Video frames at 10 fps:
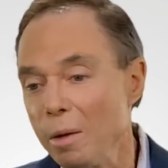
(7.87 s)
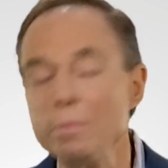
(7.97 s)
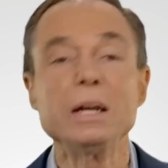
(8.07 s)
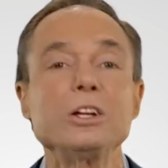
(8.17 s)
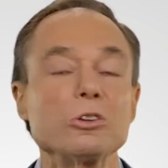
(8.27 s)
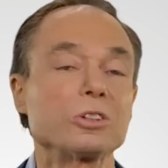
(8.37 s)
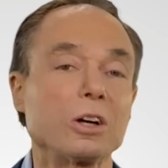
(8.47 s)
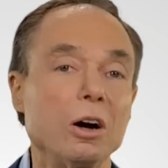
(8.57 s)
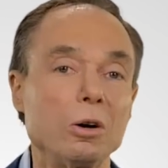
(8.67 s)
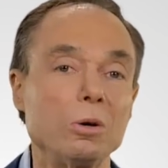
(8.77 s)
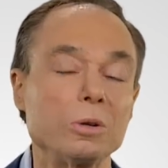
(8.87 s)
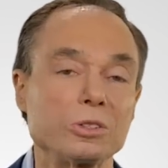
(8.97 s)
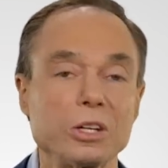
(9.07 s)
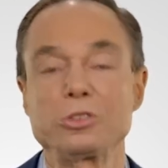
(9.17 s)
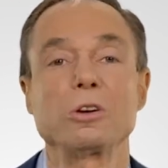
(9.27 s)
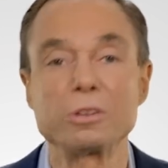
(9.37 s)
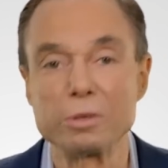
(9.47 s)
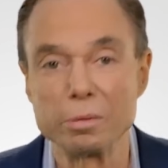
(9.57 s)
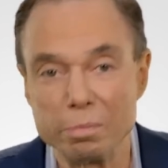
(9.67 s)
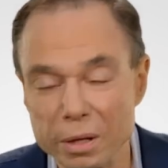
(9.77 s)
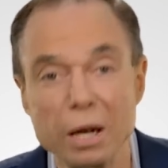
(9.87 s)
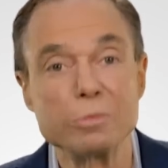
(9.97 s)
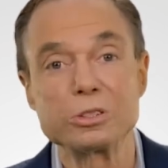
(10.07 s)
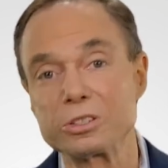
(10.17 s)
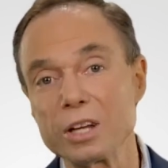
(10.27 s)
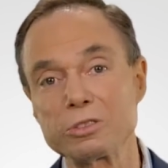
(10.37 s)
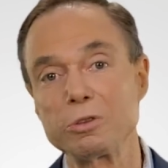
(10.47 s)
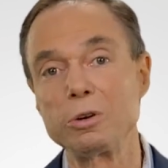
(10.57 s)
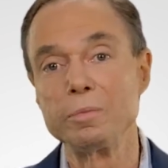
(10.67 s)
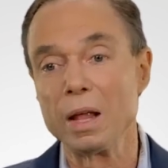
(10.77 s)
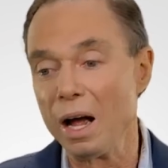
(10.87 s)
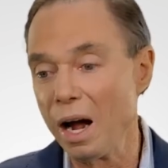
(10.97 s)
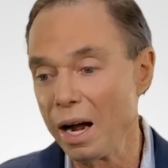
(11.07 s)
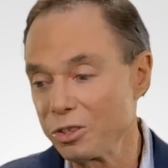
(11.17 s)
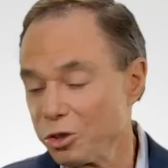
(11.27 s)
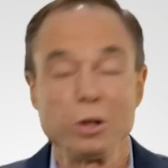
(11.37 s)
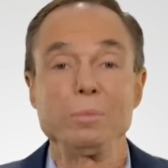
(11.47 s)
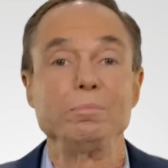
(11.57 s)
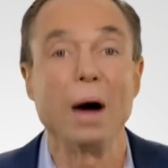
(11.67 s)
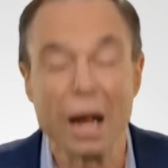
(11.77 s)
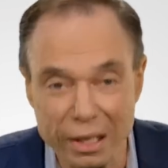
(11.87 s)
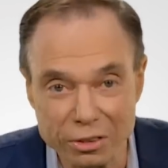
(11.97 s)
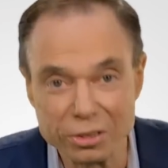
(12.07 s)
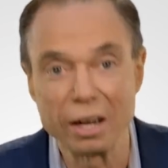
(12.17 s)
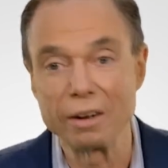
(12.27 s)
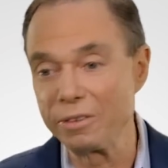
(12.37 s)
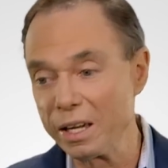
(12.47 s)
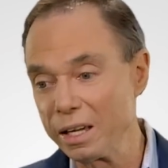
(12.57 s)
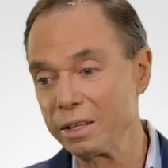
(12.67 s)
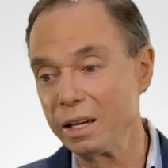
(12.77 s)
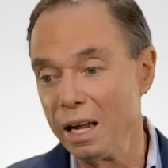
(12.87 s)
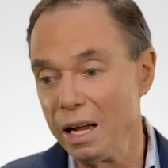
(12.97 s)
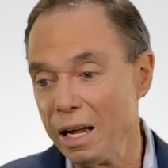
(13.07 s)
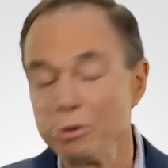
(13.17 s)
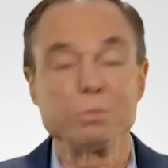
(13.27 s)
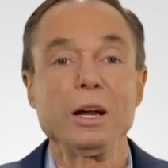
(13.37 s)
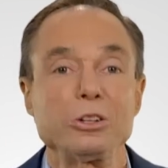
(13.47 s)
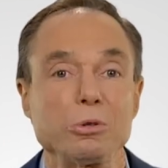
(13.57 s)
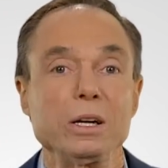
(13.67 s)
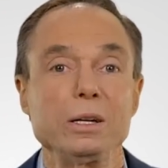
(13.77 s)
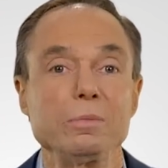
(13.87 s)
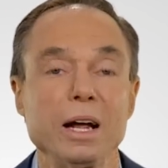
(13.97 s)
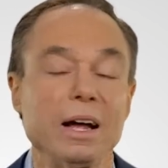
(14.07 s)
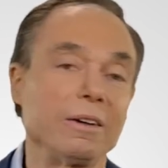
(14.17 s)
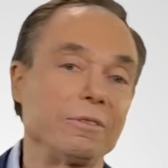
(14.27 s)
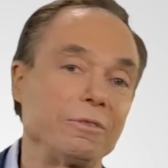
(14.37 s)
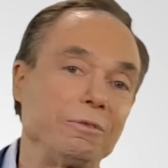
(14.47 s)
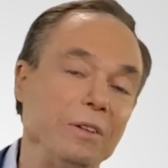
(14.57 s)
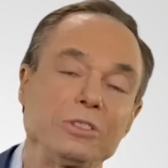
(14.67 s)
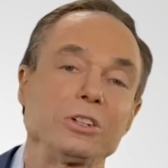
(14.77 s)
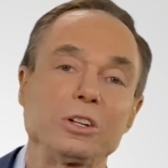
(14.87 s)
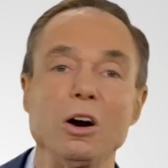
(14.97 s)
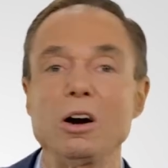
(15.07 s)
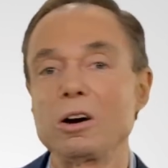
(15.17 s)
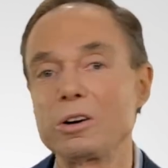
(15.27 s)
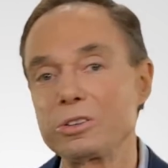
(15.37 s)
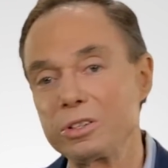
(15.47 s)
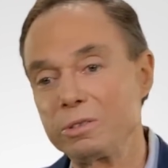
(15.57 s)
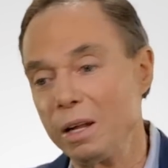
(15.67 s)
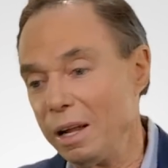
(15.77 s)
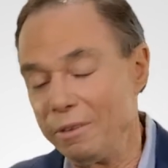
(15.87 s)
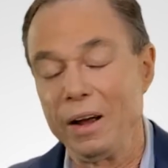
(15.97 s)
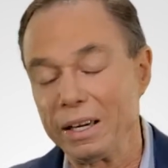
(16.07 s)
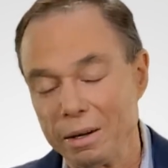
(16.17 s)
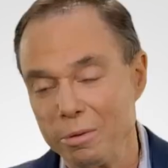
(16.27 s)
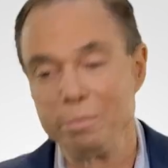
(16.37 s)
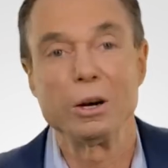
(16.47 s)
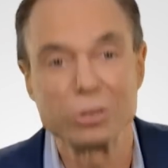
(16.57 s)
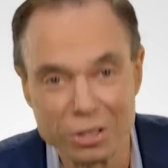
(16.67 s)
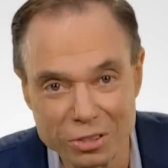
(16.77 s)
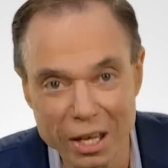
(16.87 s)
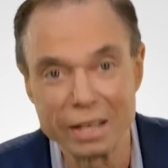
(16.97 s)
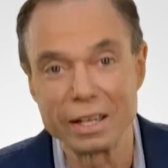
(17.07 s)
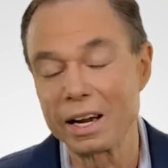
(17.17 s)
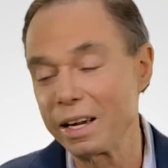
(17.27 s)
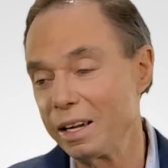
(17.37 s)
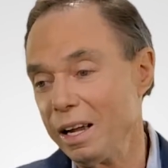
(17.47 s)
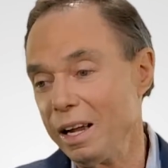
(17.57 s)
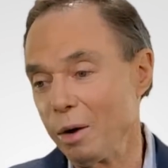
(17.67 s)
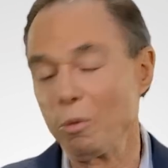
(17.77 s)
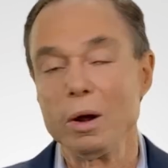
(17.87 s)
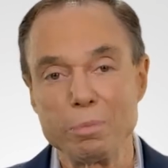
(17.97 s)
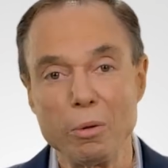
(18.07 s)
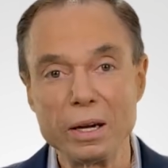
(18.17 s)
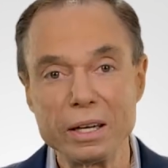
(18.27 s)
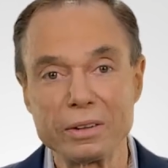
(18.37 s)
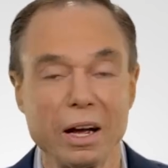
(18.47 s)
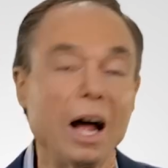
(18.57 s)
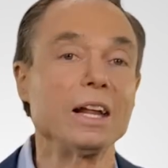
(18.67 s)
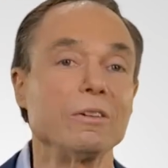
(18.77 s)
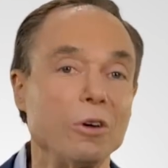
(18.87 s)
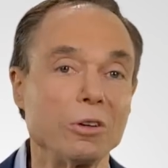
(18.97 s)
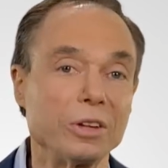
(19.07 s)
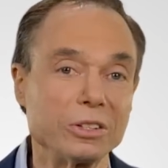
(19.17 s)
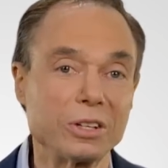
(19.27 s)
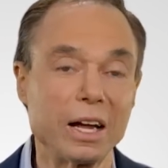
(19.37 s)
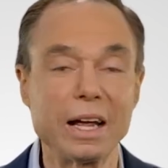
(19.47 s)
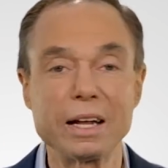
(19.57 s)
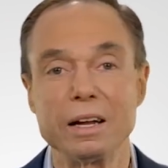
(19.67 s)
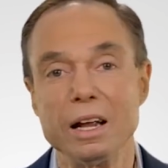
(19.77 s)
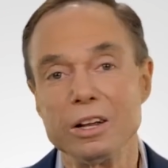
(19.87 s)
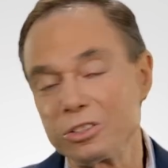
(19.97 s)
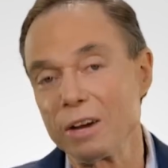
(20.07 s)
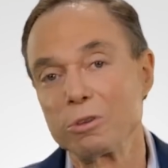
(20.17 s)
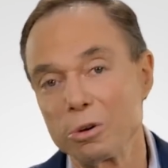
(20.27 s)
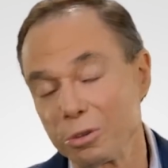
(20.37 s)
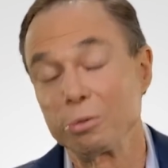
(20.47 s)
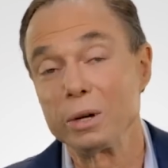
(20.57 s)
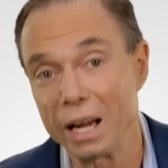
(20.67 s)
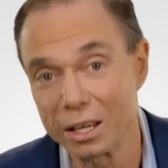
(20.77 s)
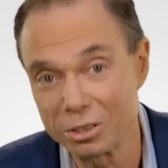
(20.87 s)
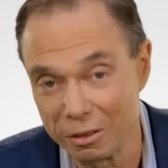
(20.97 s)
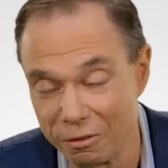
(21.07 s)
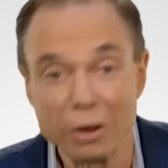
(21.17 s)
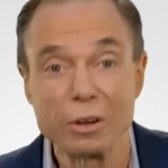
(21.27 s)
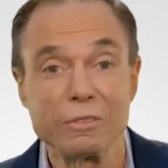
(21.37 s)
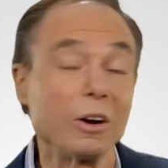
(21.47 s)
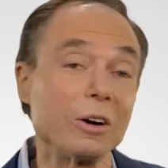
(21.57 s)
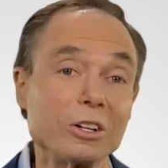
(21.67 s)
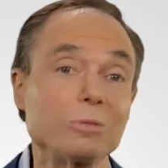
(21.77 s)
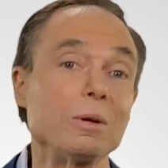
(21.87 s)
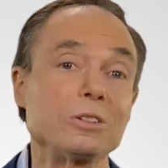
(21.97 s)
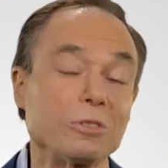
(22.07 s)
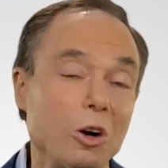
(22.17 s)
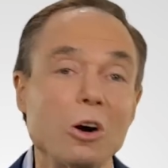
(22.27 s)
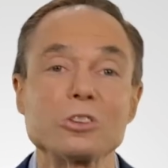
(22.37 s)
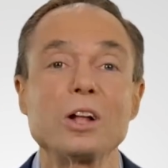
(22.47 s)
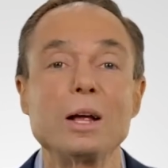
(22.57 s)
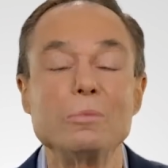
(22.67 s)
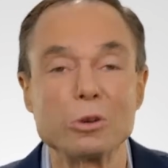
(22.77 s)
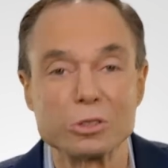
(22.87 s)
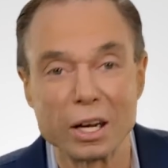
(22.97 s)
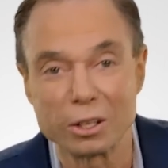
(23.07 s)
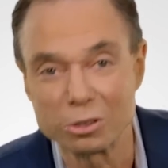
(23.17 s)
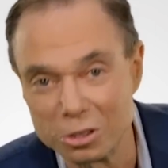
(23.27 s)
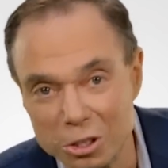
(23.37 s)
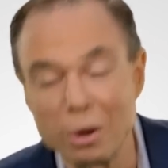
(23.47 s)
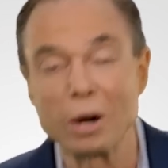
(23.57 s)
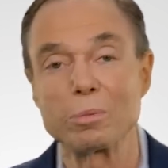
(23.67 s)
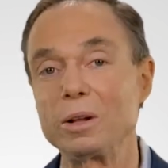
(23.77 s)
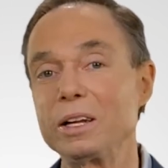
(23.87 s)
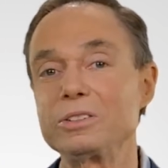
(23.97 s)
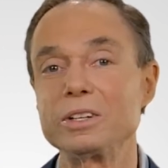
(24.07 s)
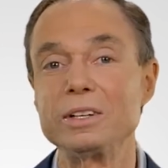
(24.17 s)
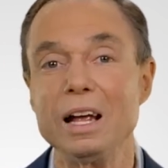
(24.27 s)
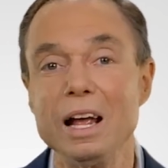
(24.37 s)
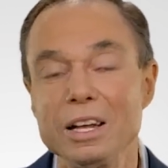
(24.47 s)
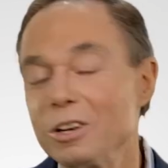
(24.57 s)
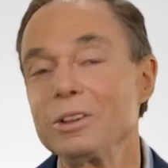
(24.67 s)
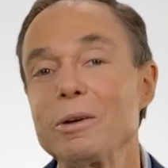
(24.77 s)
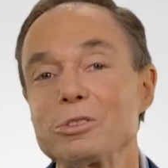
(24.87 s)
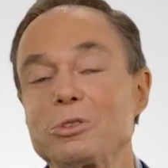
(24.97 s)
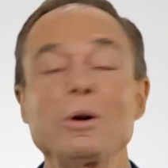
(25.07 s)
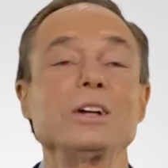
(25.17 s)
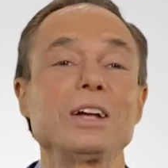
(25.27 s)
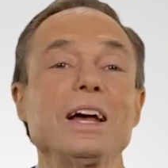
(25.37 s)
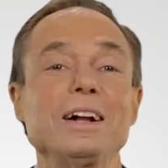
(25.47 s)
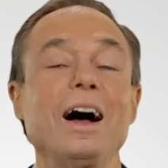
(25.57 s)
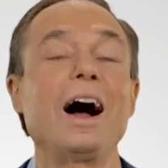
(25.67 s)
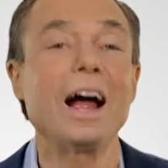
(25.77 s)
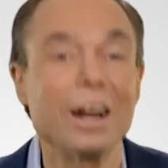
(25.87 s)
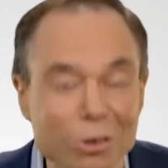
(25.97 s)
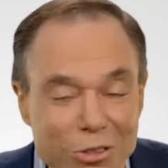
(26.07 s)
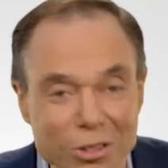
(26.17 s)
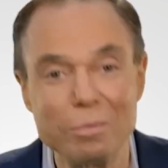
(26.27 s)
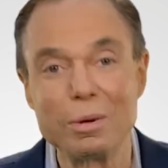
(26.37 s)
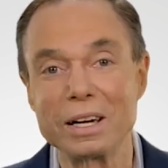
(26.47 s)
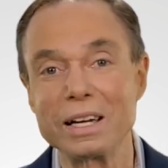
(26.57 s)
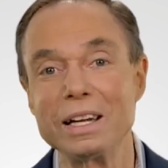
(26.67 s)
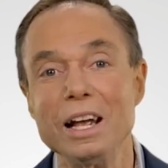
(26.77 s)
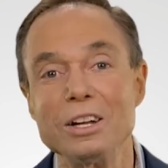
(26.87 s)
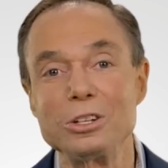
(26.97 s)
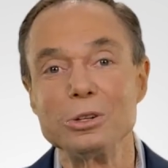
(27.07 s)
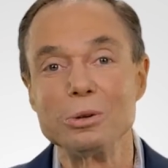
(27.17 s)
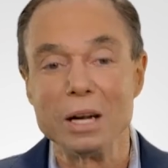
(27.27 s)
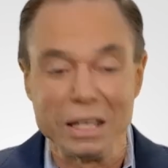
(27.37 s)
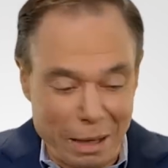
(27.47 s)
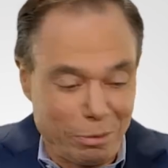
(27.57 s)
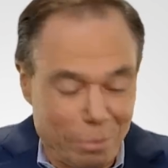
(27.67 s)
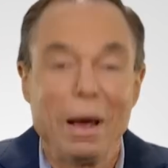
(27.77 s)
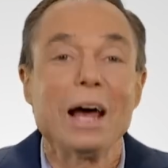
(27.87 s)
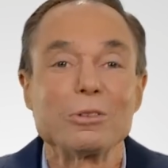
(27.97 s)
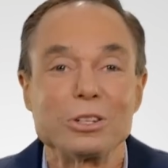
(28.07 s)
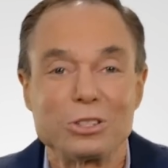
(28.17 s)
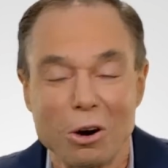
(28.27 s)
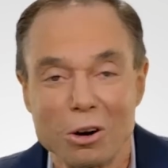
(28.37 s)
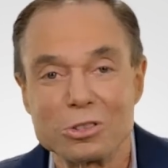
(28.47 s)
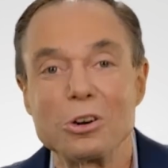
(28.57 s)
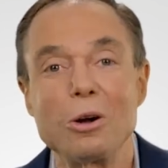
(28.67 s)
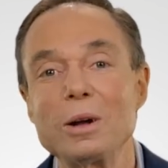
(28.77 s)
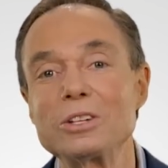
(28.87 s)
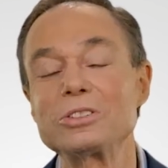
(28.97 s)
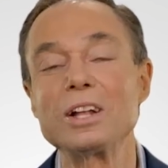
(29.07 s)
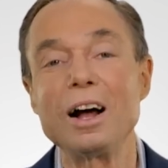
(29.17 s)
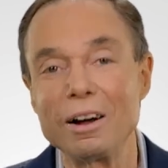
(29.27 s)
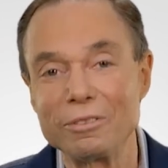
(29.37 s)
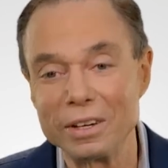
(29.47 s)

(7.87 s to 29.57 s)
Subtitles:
Many years ago, as I started to become successful, I started buying stuff. And it was my dream to have fancy cars. In fact, I'm embarrassed to say that I, at one point, at the height of all this, I had several, three actually very, very expensive cars, 9 motorcycles and 2 airplanes. And, you know, that was crazy. I had to hire somebody to keep the batteries charged and all my stuff.